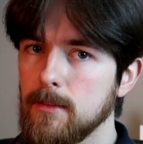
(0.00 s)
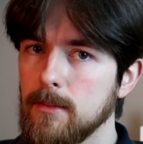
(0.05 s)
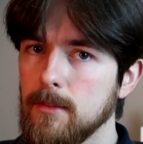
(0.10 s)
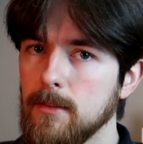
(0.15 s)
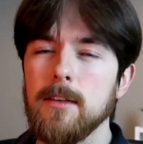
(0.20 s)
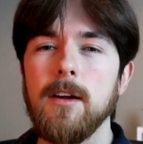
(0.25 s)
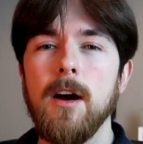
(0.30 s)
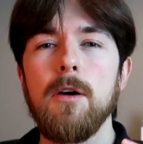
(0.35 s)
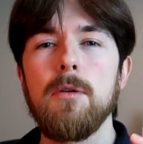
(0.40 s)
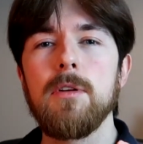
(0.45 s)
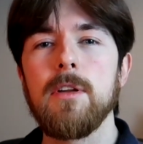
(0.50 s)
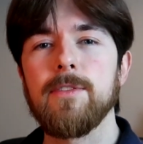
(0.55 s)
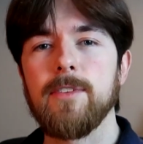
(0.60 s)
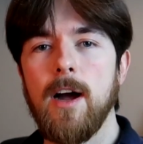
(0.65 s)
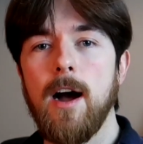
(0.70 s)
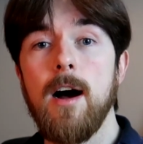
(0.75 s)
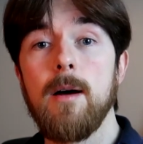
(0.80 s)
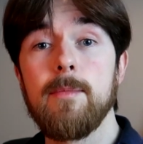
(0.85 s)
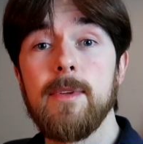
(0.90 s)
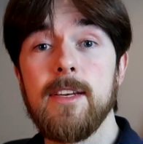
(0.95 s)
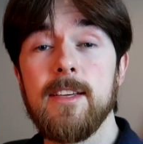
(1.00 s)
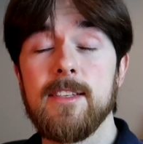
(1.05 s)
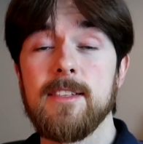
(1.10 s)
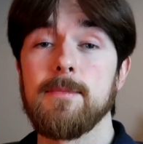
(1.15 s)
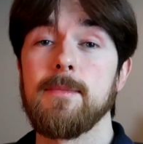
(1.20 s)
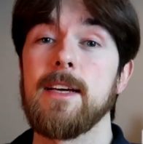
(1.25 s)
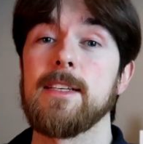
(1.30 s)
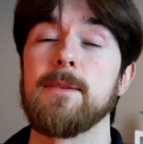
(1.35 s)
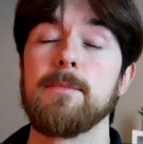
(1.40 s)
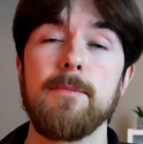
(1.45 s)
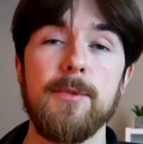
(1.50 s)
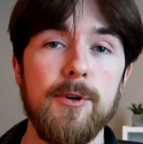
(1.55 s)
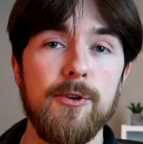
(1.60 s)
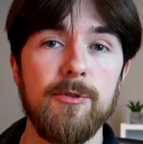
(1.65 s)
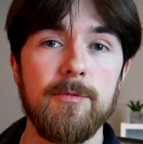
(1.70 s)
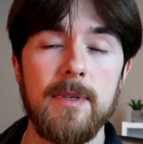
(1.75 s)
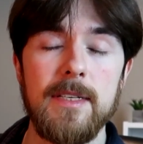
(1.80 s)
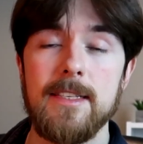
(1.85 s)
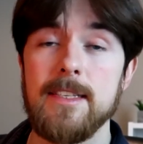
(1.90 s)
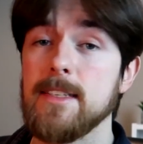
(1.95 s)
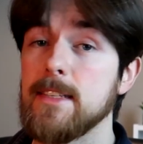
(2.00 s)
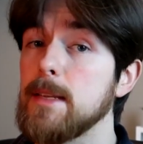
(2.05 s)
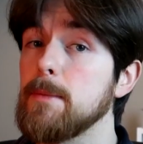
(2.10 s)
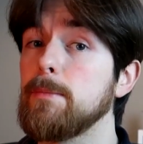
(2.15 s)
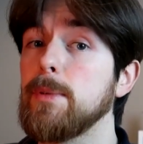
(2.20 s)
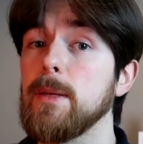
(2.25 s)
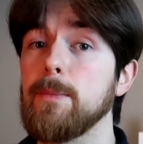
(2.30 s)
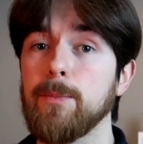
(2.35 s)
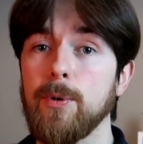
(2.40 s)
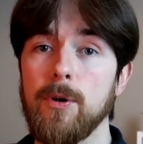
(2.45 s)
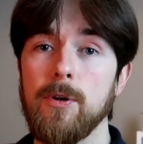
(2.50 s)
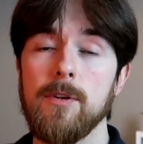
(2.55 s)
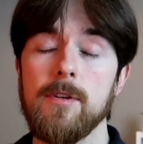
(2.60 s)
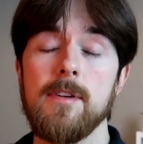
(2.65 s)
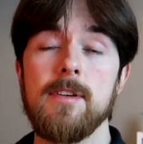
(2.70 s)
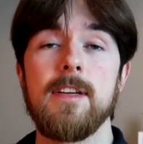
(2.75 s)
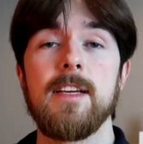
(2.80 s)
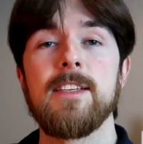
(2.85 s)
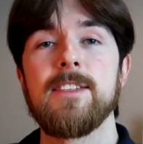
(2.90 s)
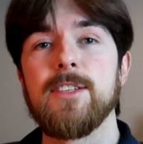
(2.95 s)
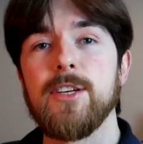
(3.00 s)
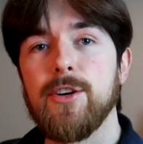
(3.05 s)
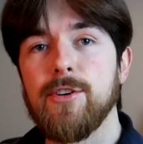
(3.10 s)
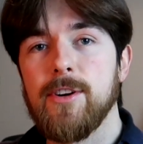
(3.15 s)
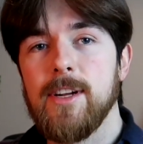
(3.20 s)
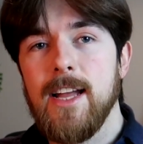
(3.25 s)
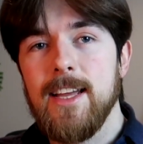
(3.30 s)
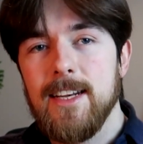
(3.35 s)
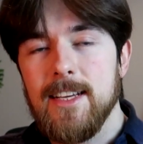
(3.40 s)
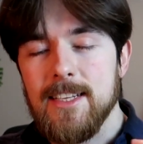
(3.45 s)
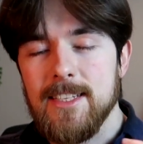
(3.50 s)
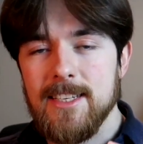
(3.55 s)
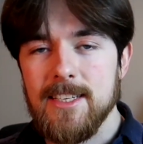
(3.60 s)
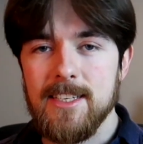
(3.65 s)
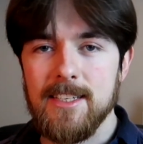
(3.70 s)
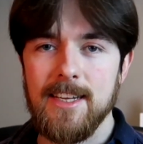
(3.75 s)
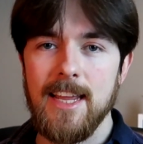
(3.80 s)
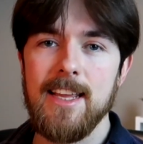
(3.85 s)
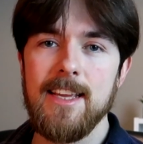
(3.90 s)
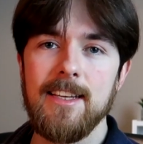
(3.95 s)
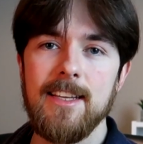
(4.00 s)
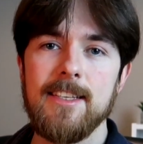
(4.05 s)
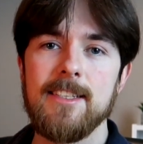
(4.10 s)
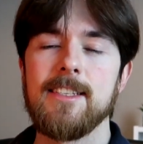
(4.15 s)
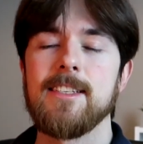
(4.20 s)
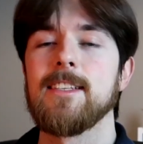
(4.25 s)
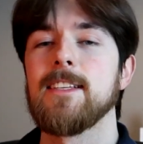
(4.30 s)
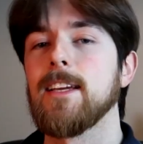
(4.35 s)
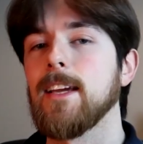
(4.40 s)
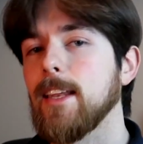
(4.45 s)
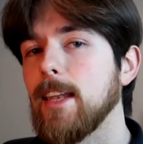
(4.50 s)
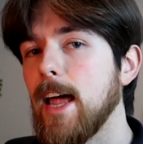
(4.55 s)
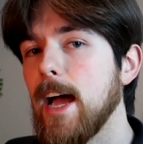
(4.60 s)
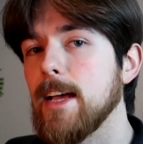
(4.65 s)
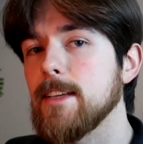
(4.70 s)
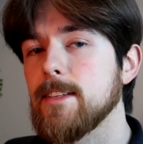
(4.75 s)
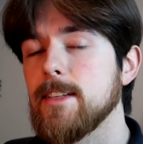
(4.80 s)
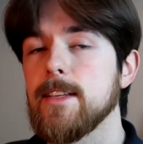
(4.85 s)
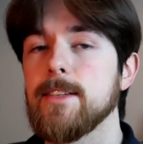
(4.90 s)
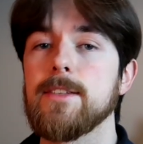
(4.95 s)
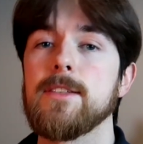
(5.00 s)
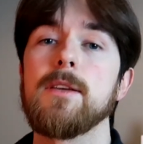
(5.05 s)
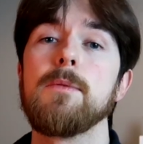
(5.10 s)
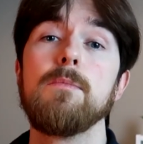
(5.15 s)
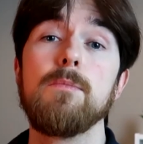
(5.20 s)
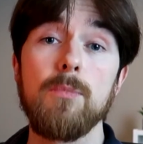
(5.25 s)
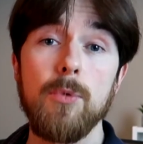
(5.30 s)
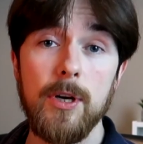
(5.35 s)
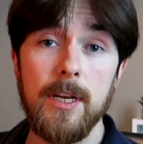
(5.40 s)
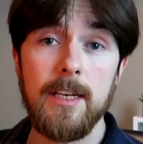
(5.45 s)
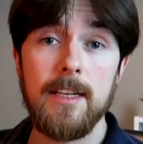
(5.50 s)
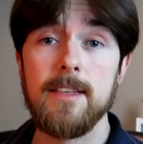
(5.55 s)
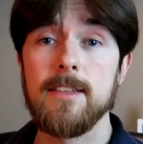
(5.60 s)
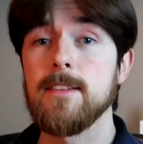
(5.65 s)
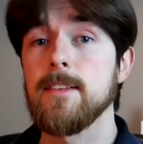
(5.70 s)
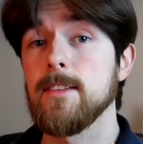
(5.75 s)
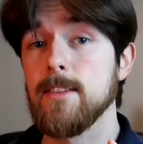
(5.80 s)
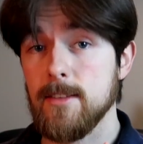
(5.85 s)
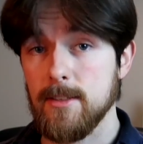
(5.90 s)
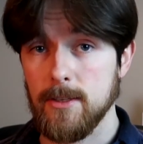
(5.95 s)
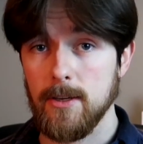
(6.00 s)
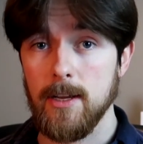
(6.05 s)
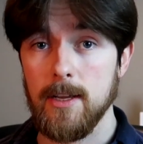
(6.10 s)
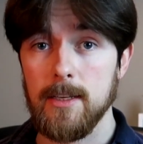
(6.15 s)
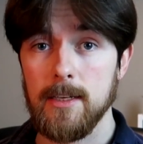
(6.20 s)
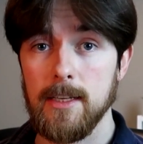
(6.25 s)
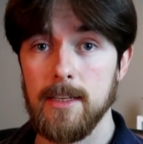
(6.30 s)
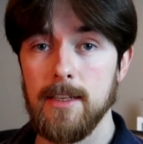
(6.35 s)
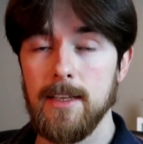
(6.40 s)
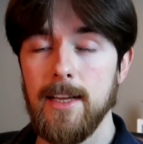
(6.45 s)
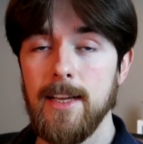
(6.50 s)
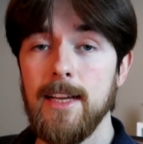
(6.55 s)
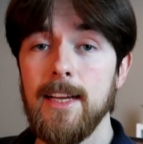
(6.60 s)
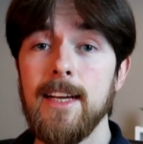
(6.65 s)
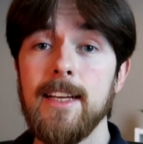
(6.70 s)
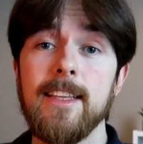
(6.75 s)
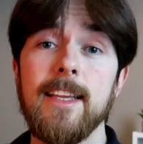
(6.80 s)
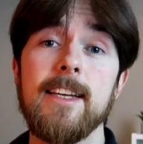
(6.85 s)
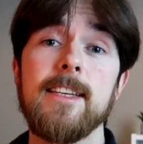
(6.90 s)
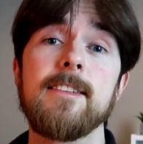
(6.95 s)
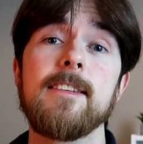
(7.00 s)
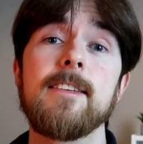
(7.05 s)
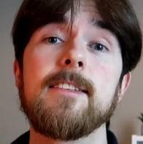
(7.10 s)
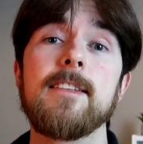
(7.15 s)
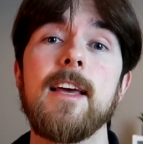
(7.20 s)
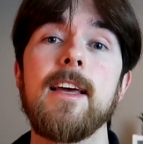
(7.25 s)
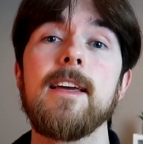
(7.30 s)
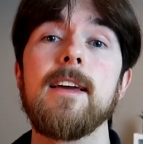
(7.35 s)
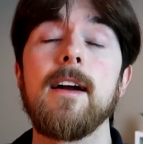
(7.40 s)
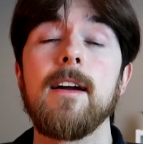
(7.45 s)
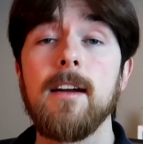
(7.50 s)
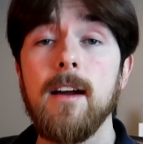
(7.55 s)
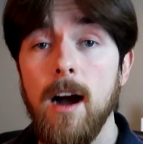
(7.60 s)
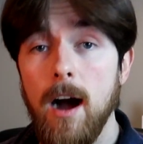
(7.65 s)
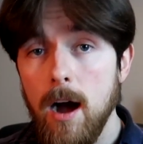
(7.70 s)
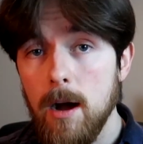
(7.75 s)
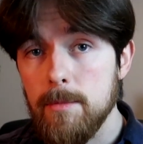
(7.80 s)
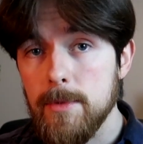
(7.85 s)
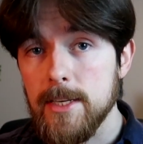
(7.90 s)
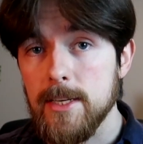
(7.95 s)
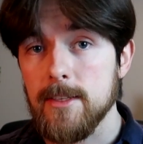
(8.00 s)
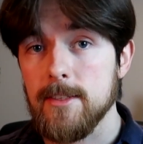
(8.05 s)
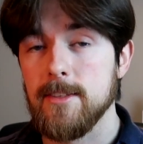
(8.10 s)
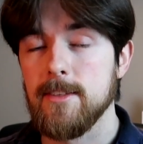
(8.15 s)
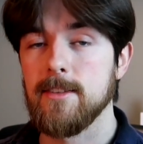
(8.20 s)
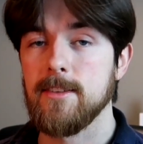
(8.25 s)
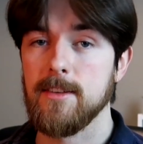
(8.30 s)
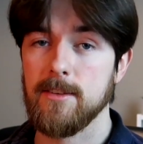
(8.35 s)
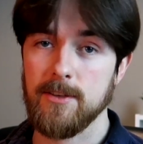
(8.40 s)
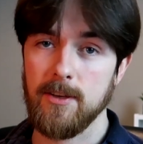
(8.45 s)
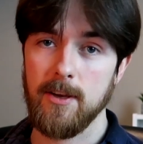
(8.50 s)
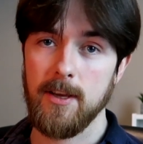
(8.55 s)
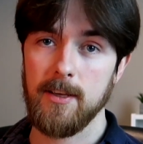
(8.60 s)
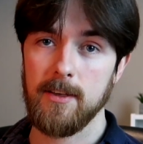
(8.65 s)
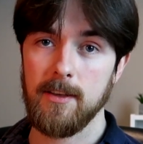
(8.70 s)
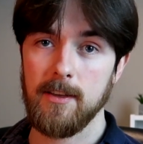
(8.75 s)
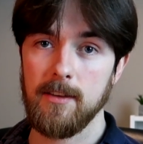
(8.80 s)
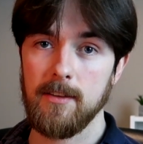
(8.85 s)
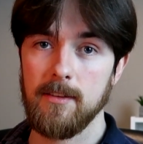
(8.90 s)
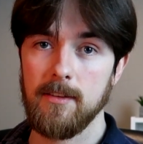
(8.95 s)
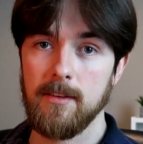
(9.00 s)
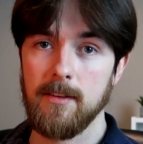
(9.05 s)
The goal of communism as a movement, simply put, is to create a stateless, classless, moneyless society. That is to say, a communist society.